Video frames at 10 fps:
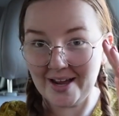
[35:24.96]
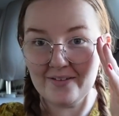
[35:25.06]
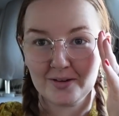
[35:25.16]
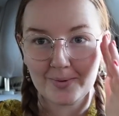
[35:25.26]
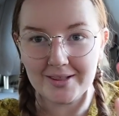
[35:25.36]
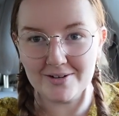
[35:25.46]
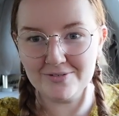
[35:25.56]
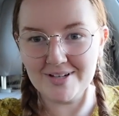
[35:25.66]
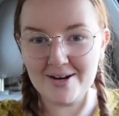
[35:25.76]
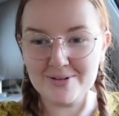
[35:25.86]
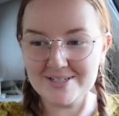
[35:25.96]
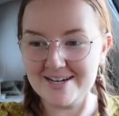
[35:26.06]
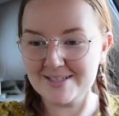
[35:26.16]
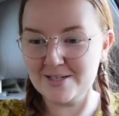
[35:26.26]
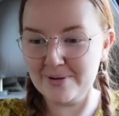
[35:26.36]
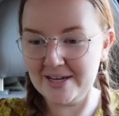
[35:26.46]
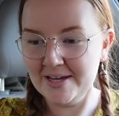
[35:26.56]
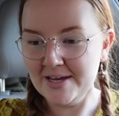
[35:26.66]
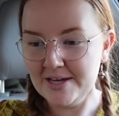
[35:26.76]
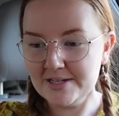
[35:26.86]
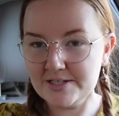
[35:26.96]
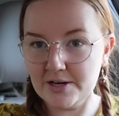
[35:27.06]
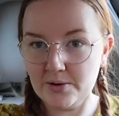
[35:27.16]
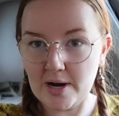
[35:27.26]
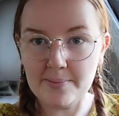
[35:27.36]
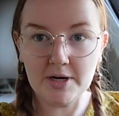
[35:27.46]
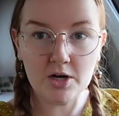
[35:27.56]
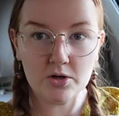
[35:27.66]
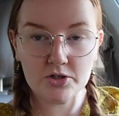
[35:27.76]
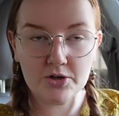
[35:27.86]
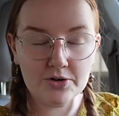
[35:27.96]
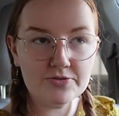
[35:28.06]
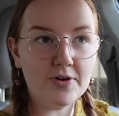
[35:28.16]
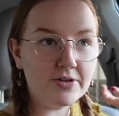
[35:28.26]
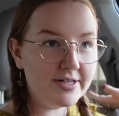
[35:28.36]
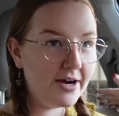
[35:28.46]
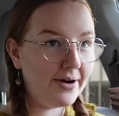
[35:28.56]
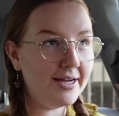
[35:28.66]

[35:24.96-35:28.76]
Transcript: Having my little flowers next to me. So I'm going to go to Turner's Falls now.